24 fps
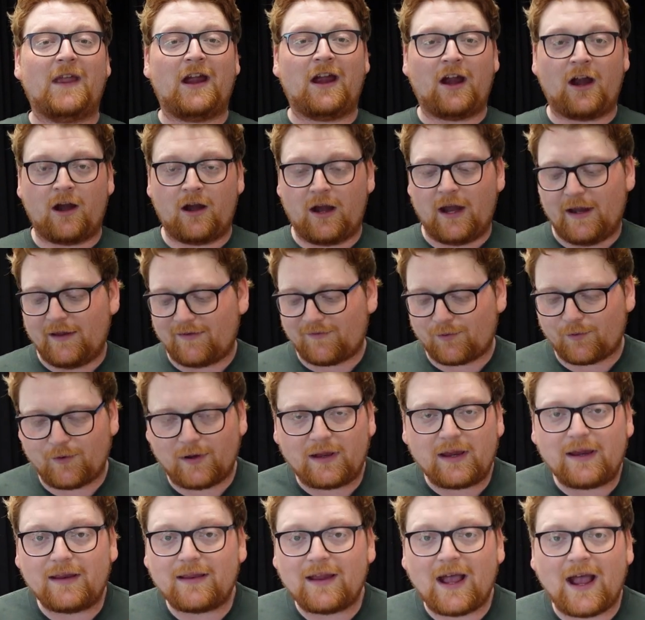there. It's
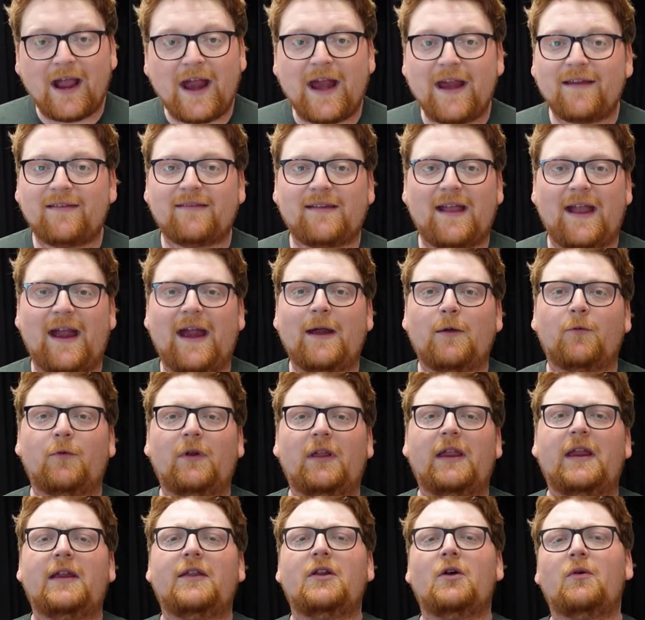really nice. I
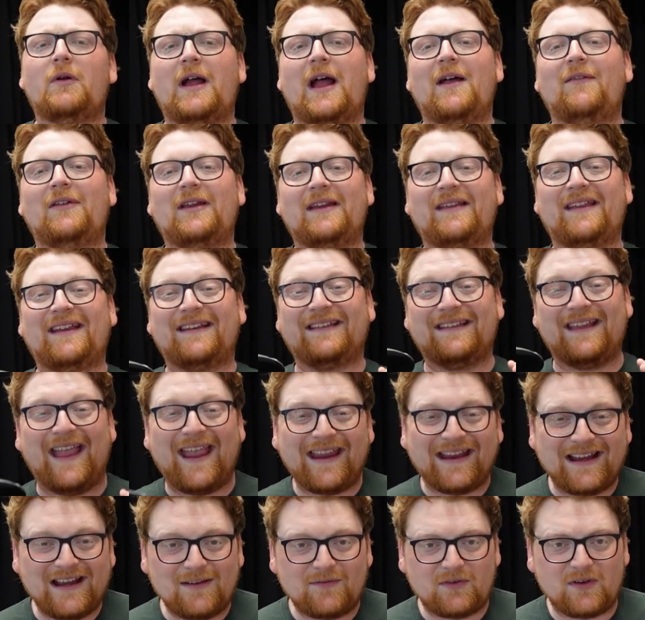really don't have anything
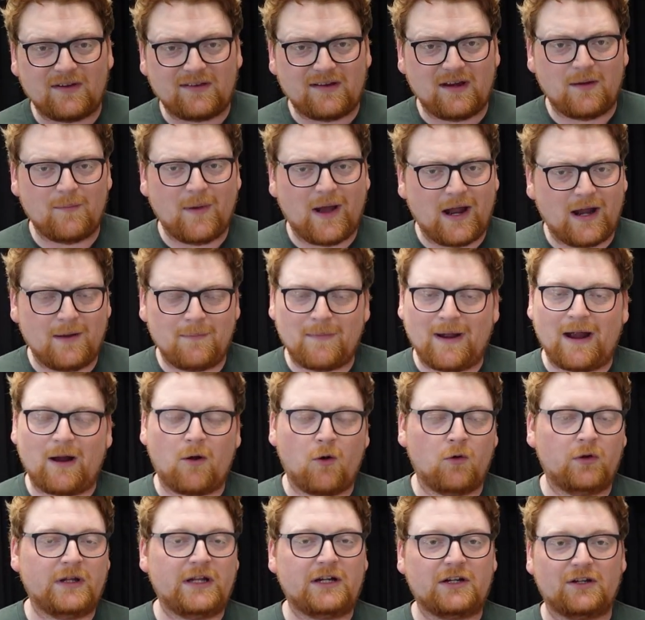negative to say about it. My
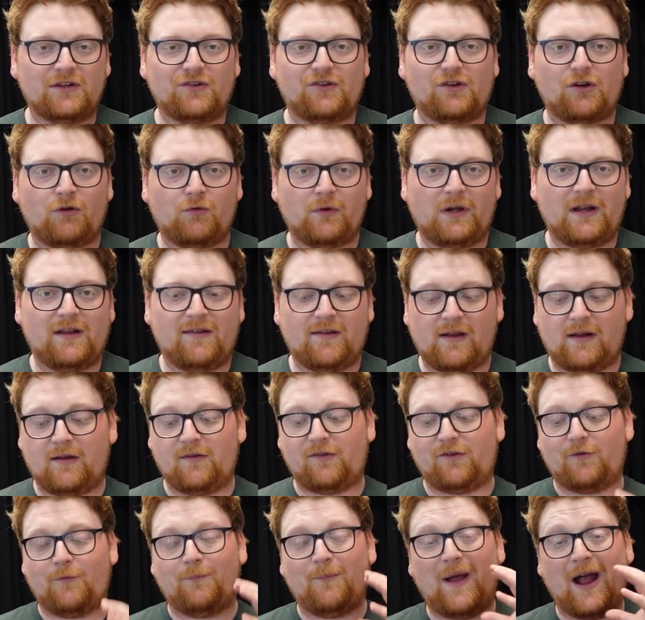only concern with it is that
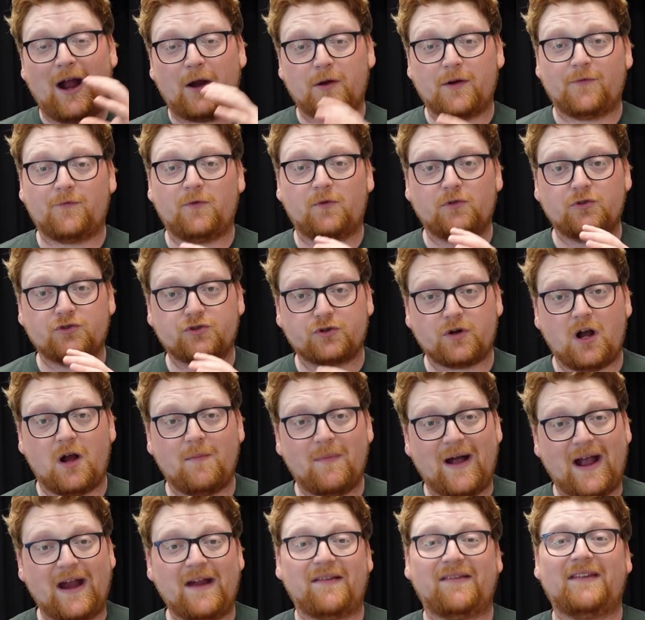it's a powerful draw
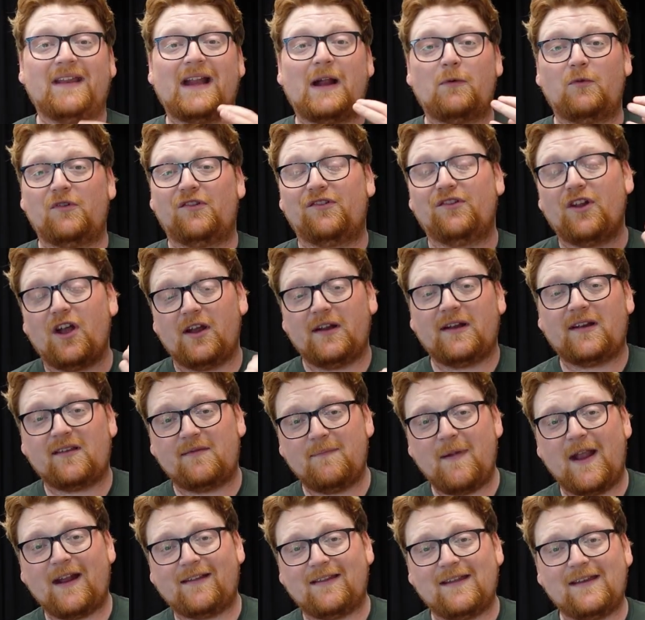bias that I was not
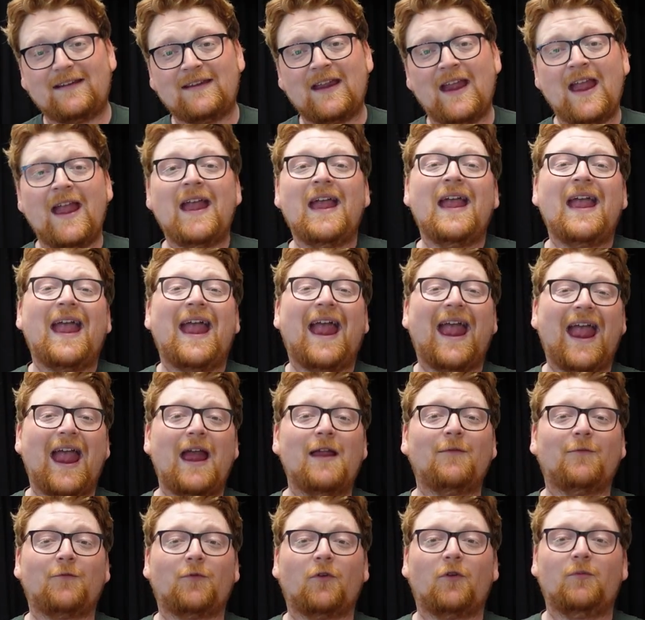expecting.
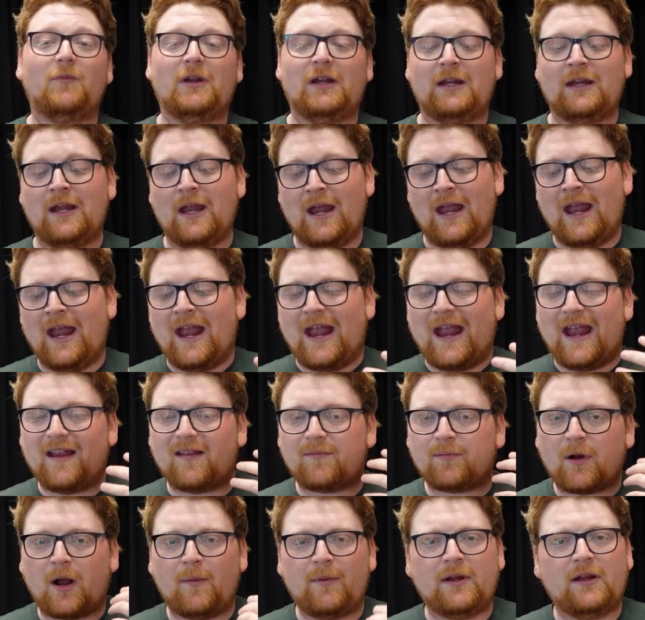And for me,
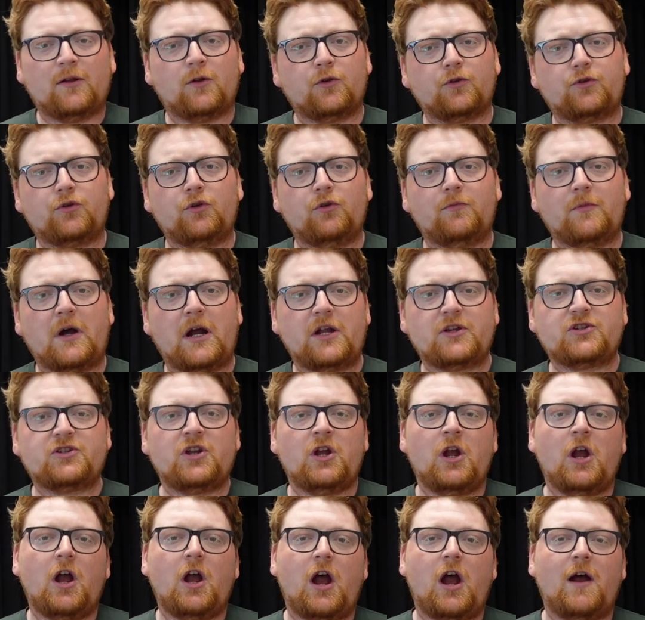it's probably a little too much
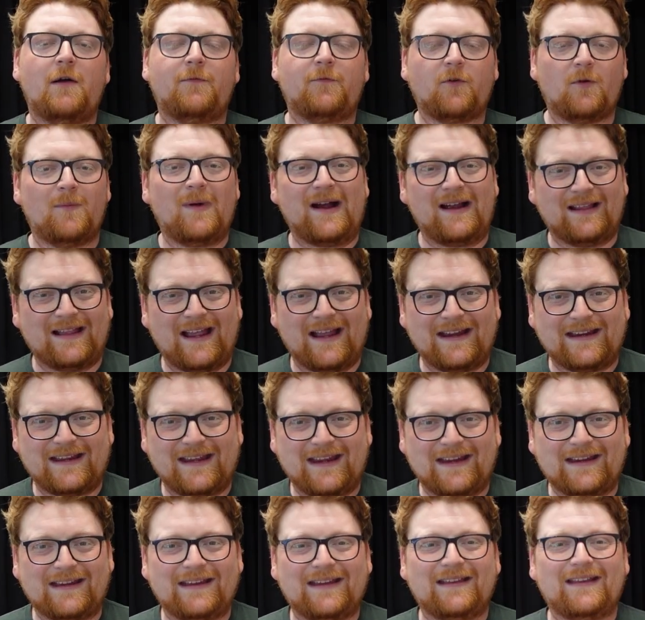for my
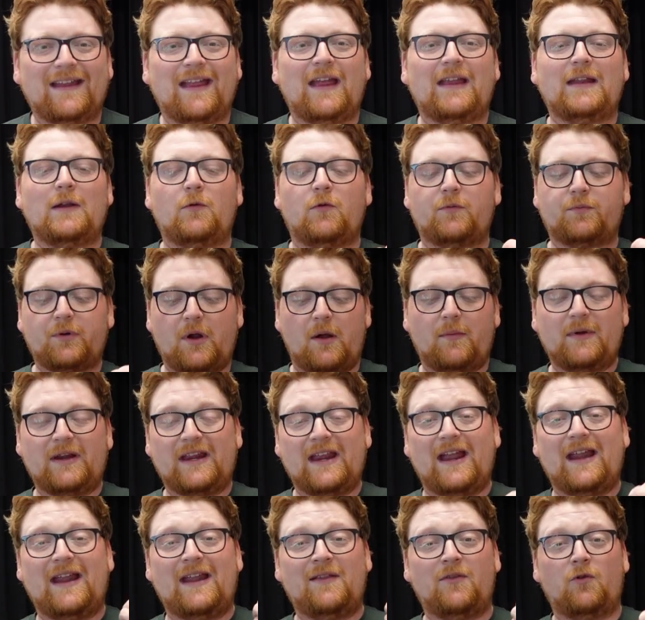liking, and it would probably
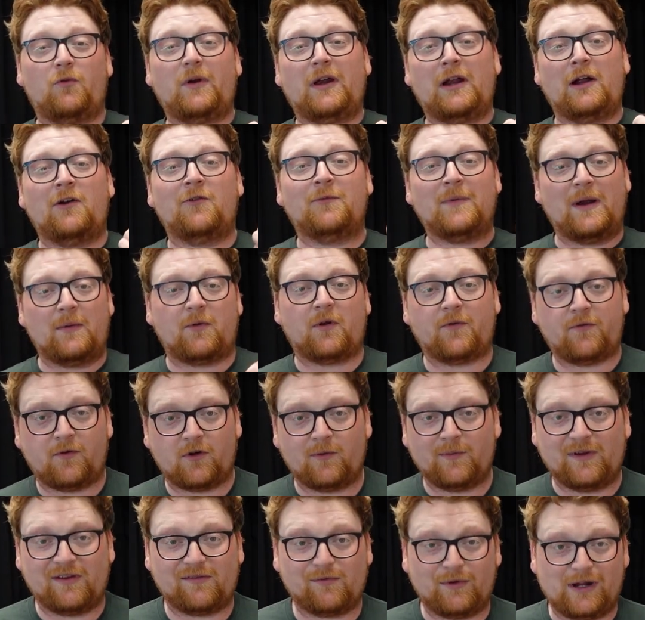get in the way of my
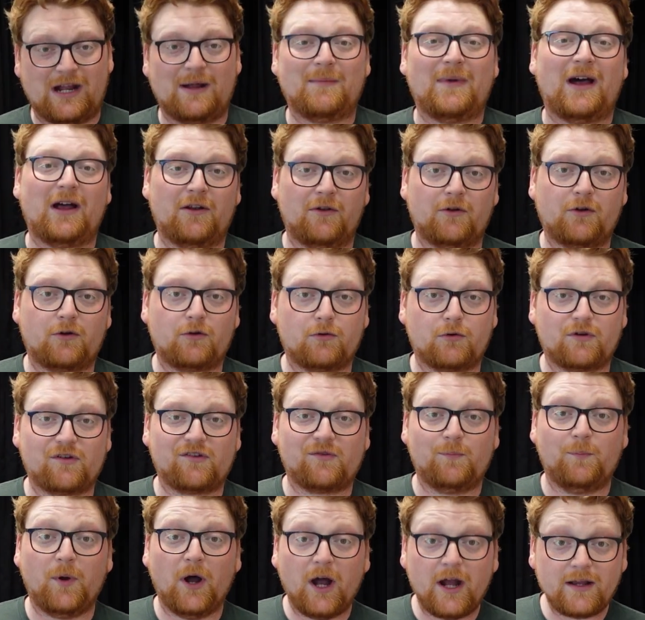performance when I'm out on the
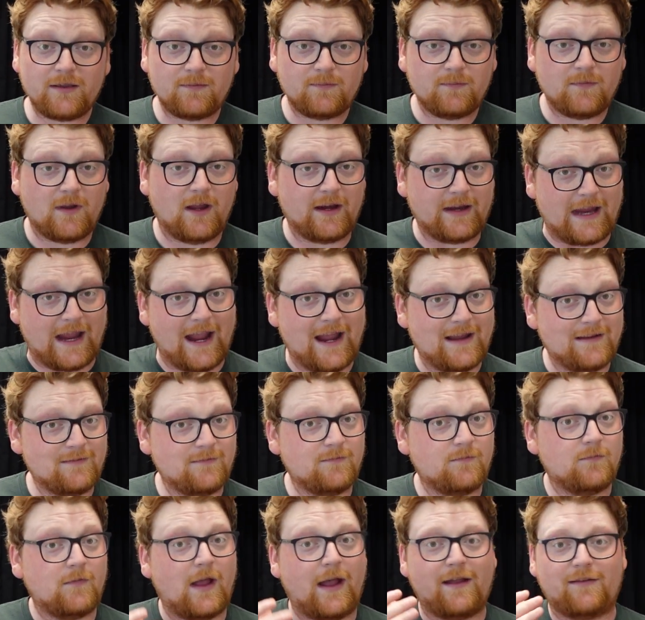course. But again,
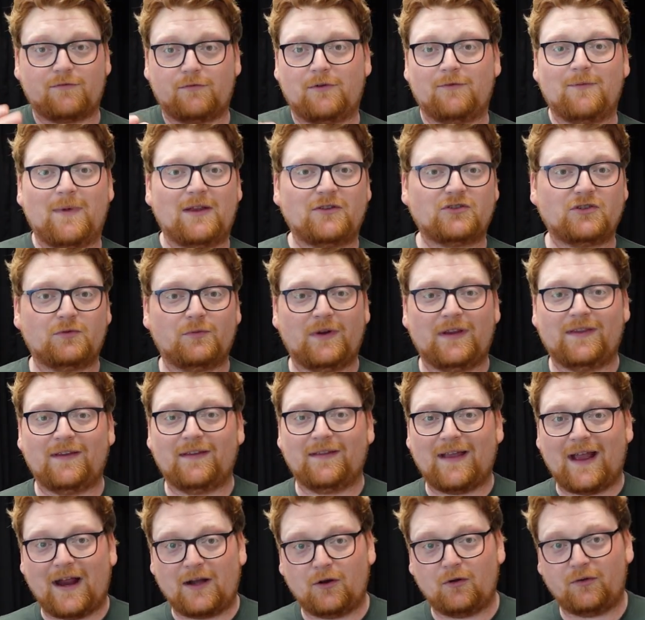as we've mentioned with the
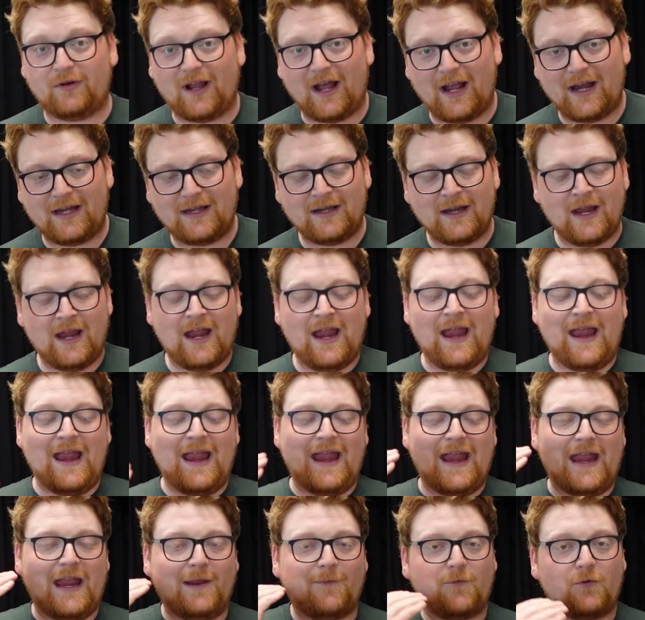909,
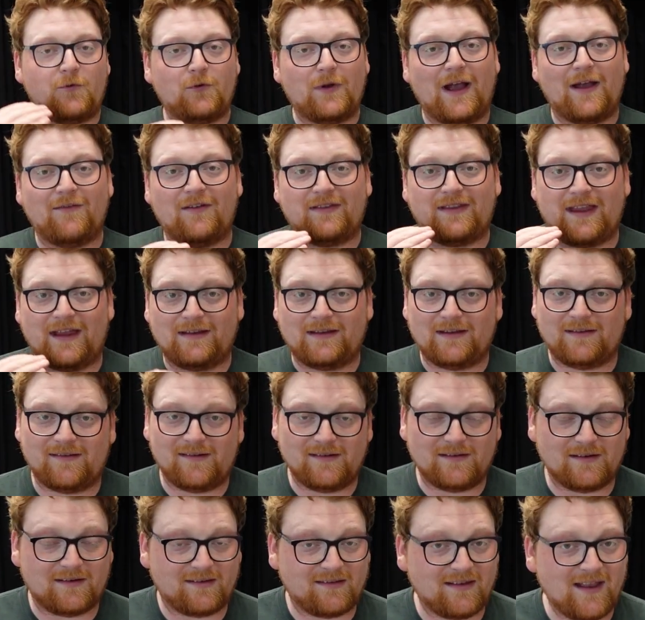if you have a tendency
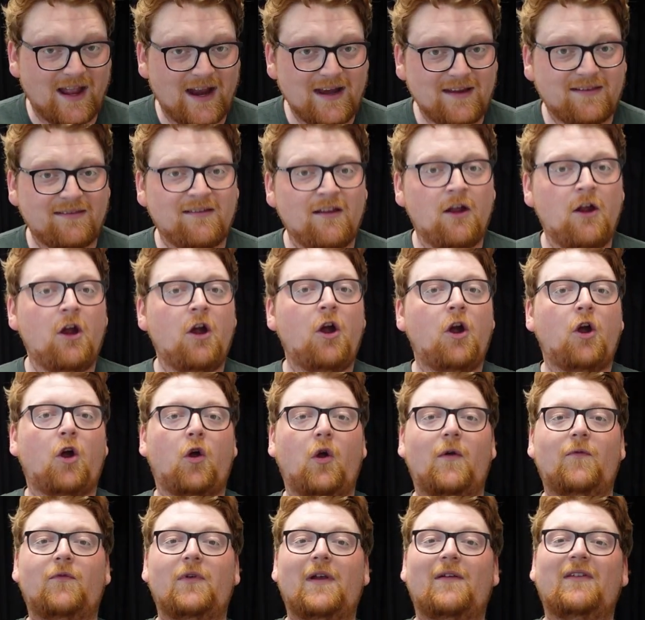to slice,
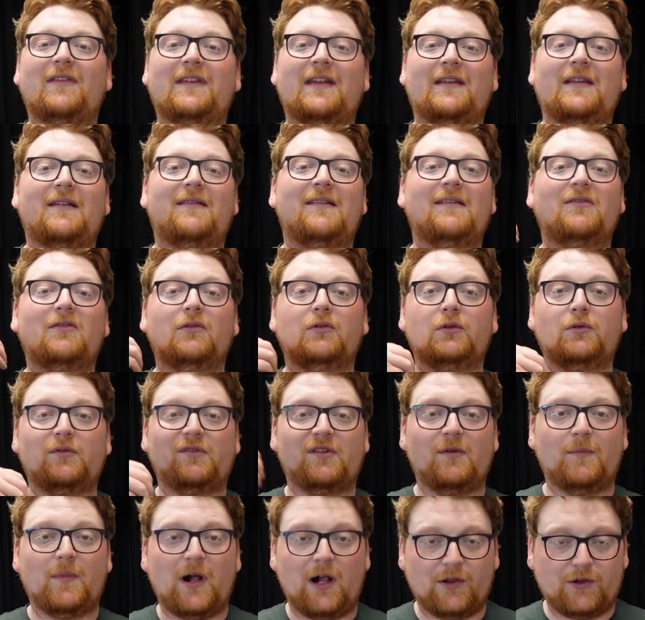or if you have a tendency to lose
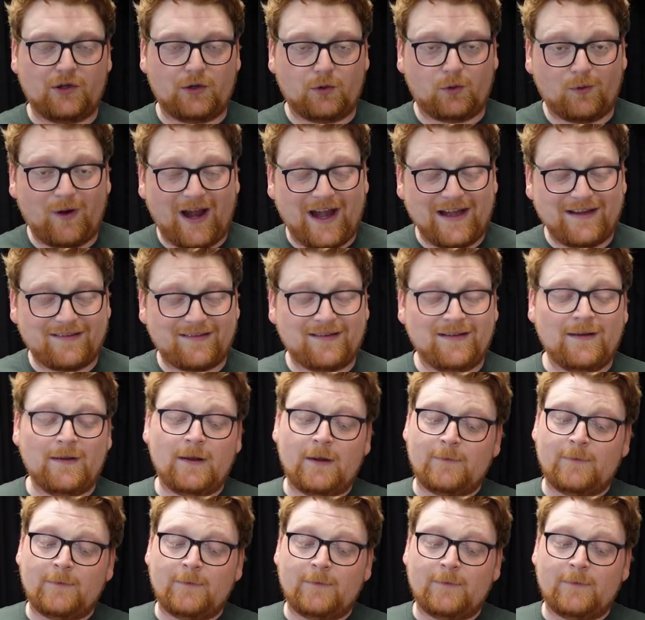the ball to the right,